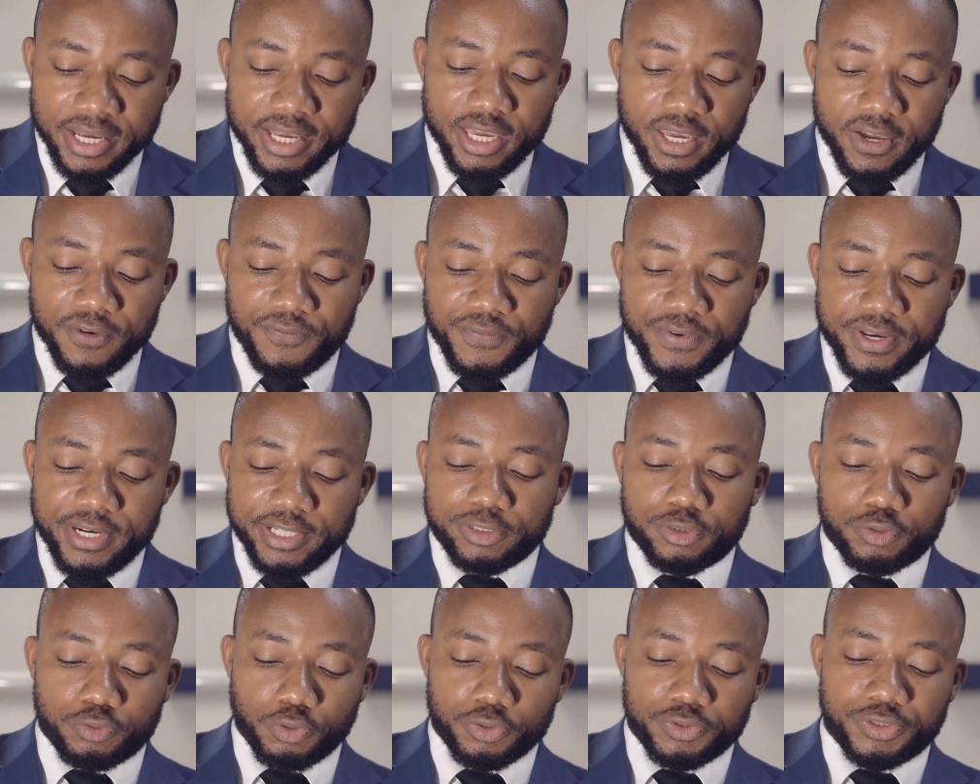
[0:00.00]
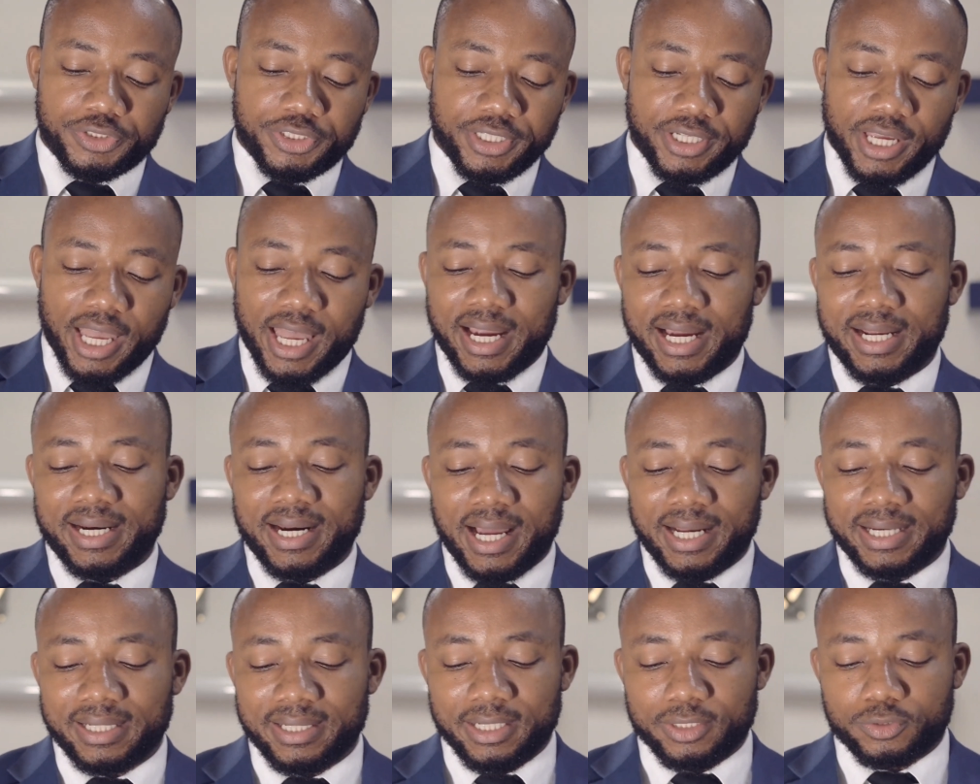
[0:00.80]
If it is too thick, I can
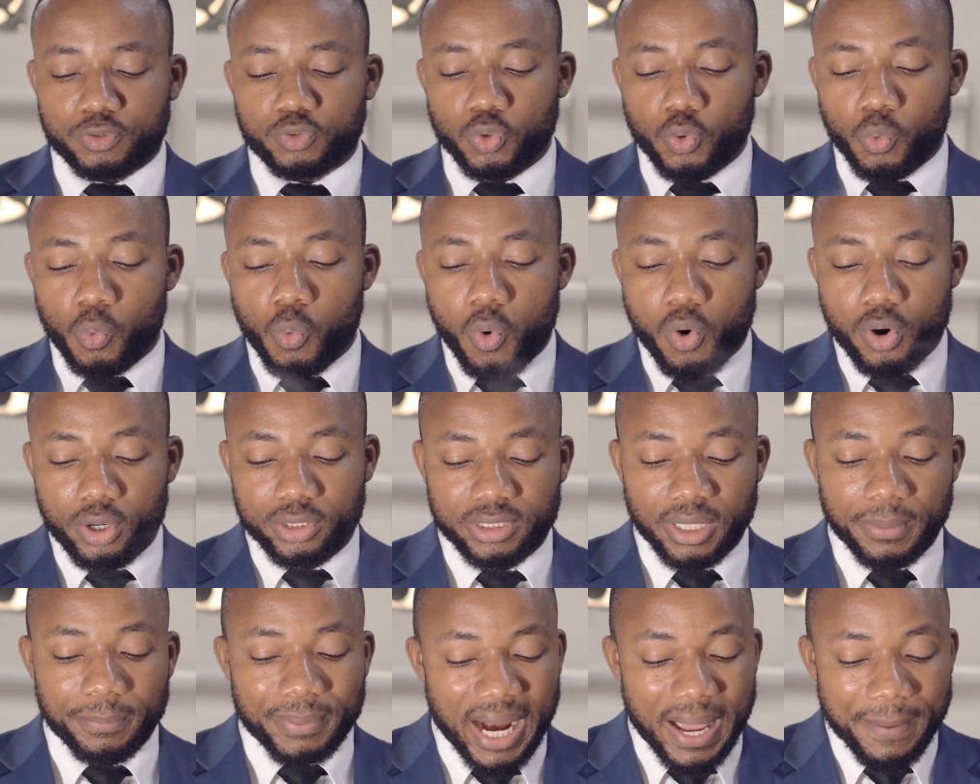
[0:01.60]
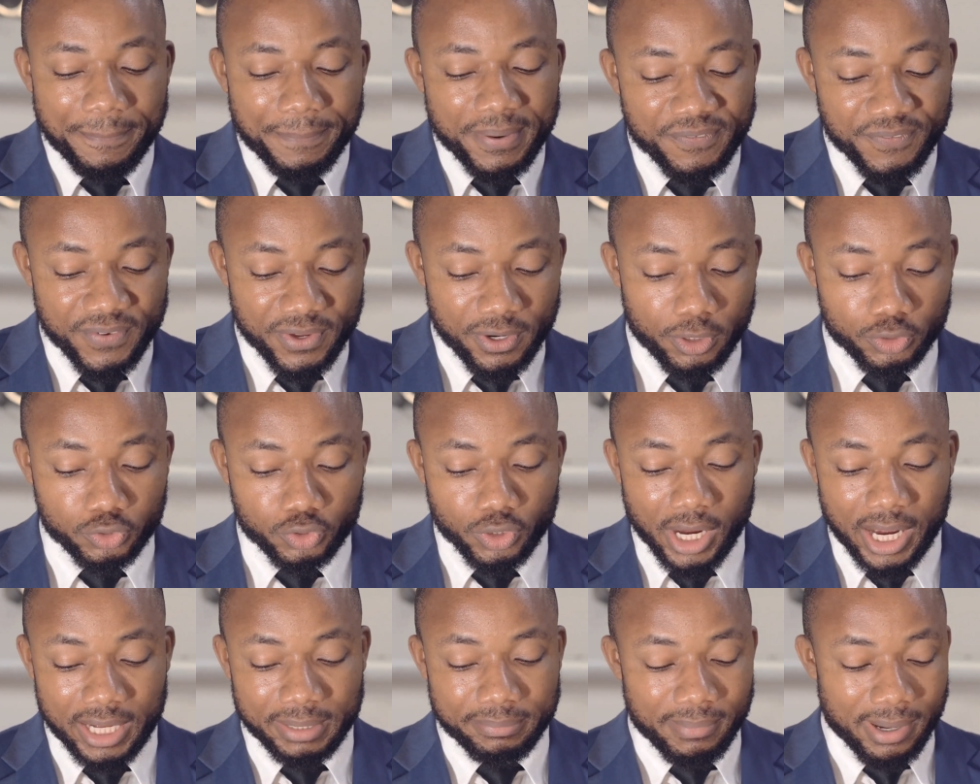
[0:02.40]
add little water, but I prefer not
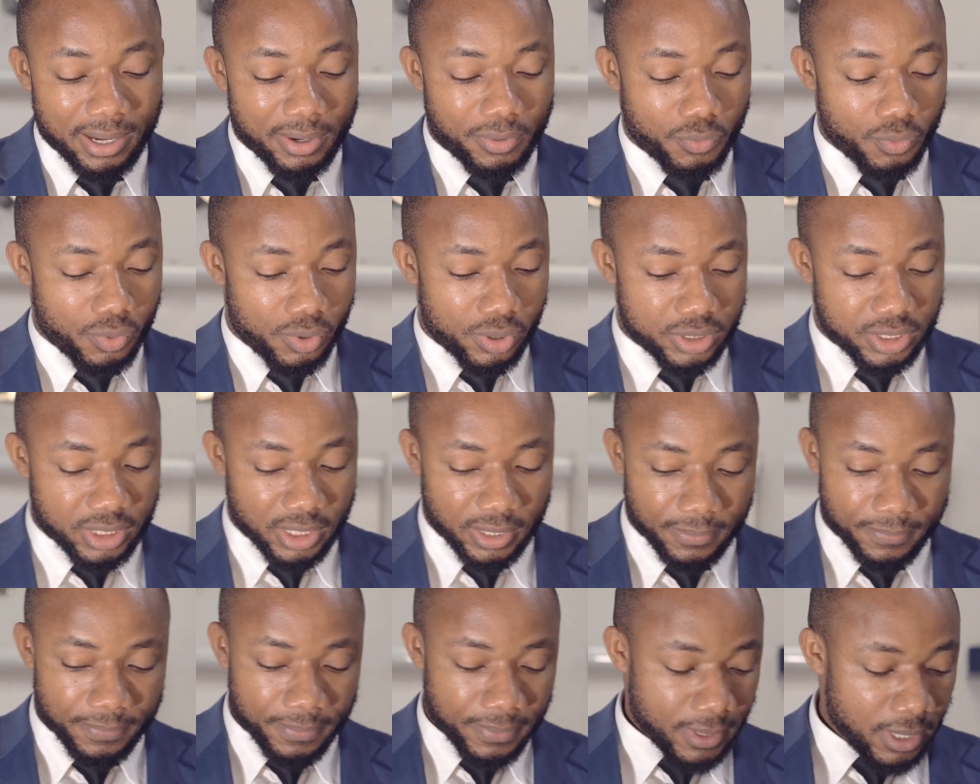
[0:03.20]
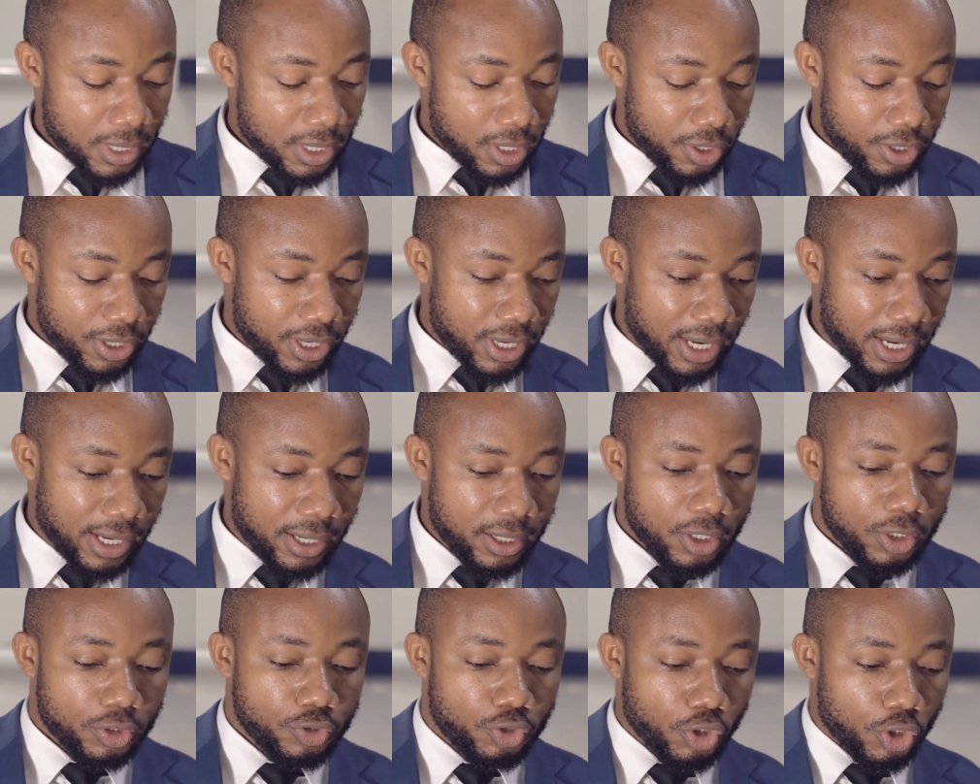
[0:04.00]
to add my water.
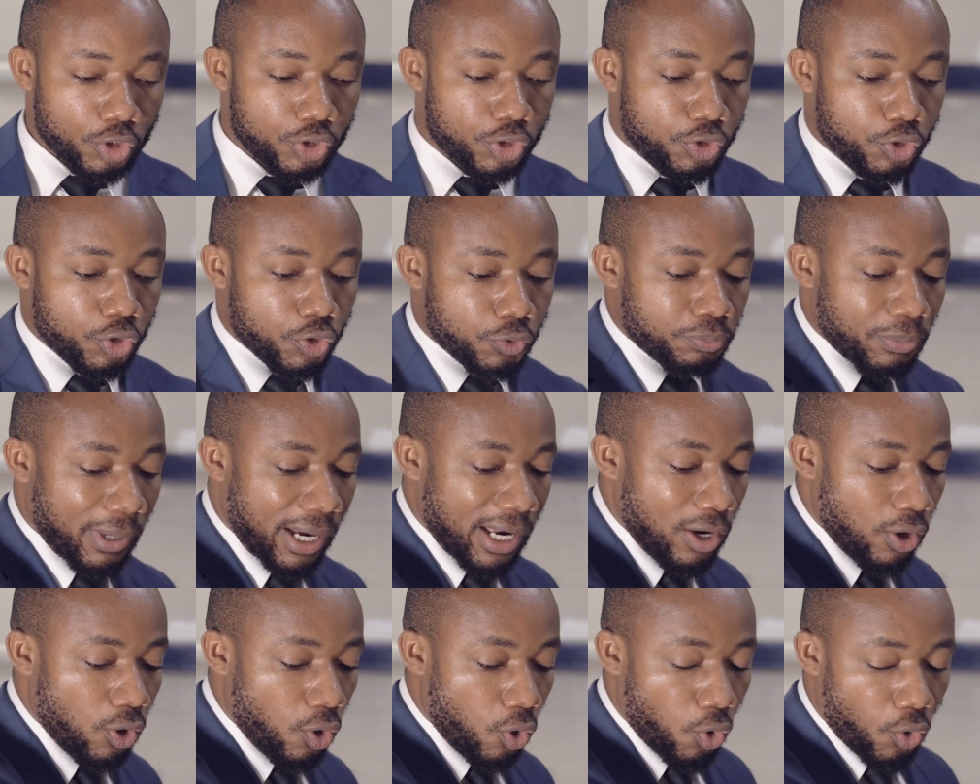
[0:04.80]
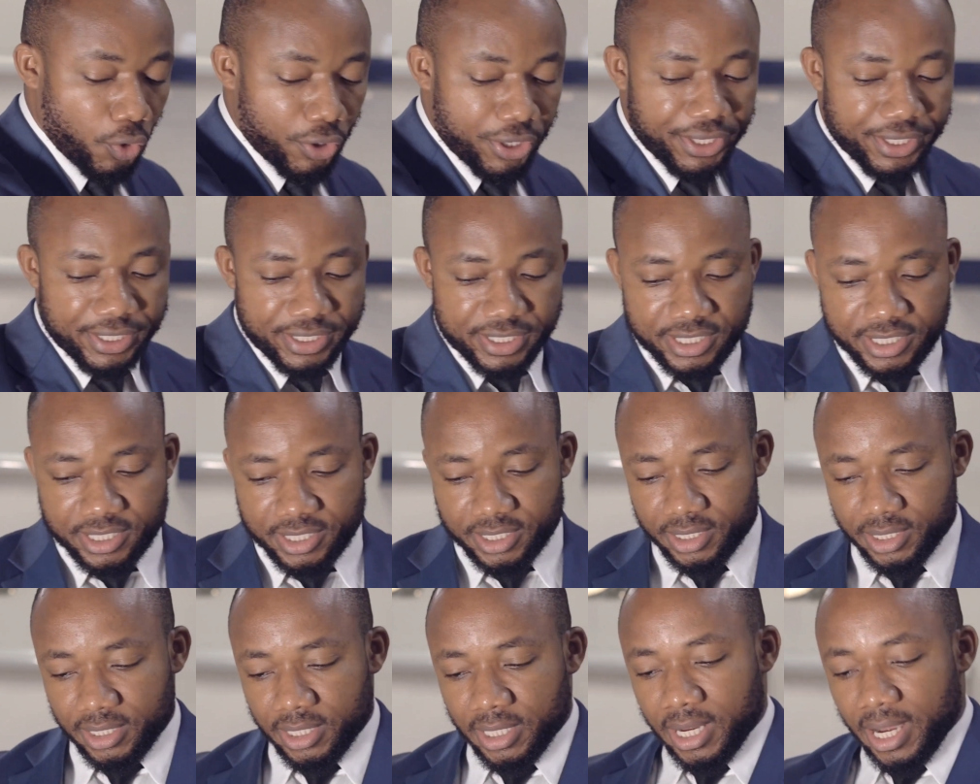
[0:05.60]
Yeah, just use my low heat
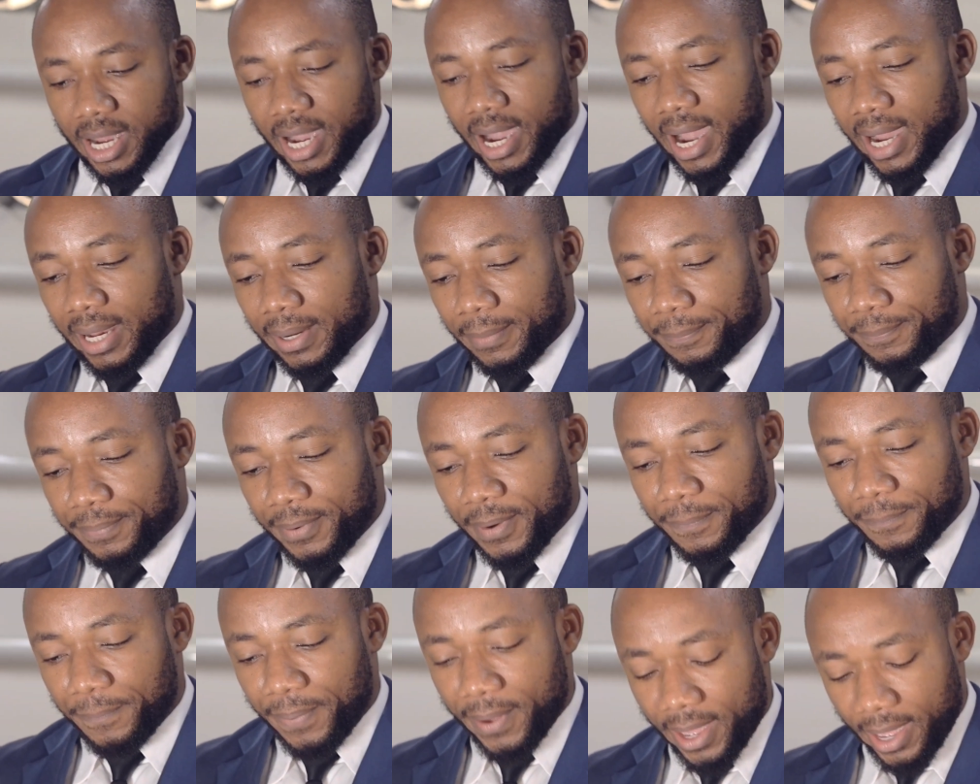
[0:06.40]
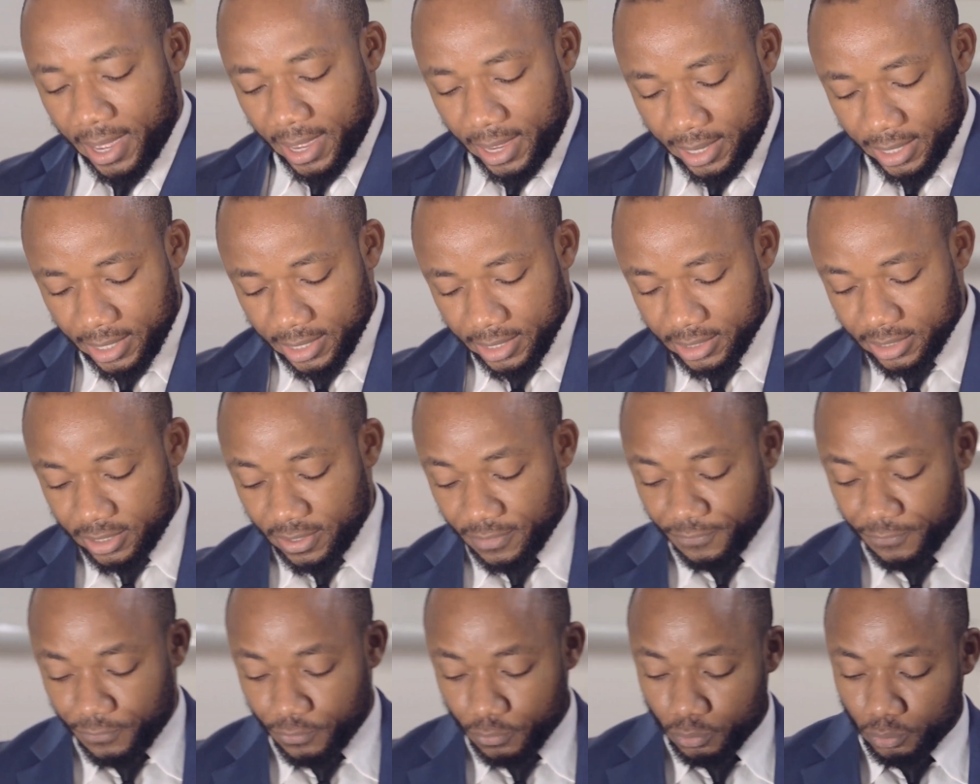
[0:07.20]
and prepare
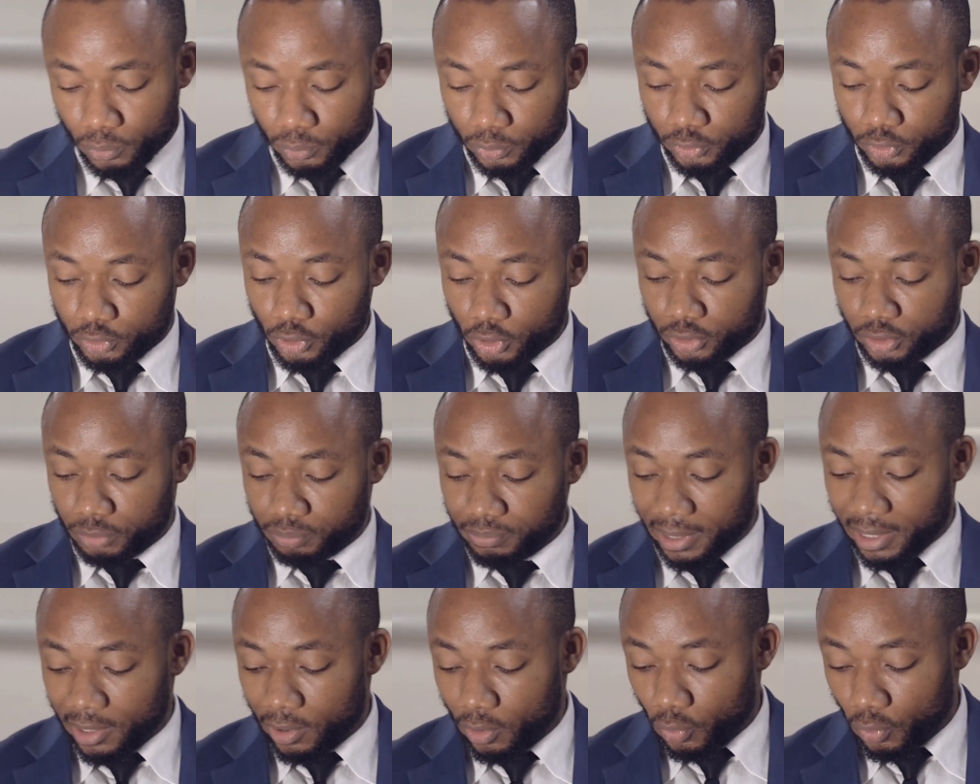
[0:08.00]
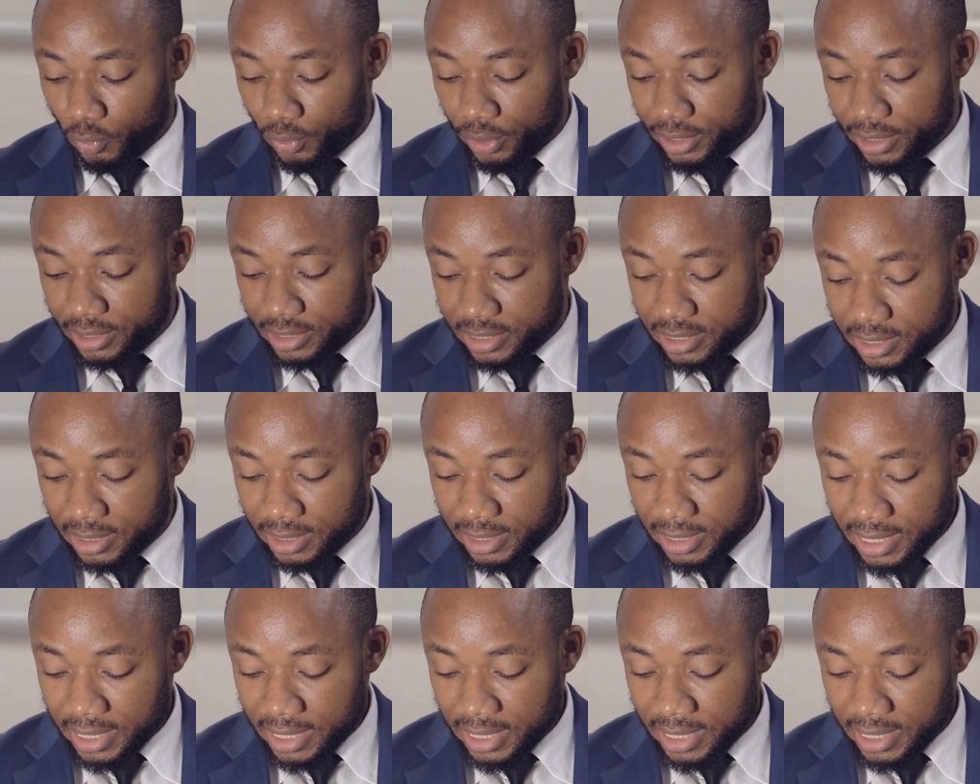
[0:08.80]
the food. Just my low heat,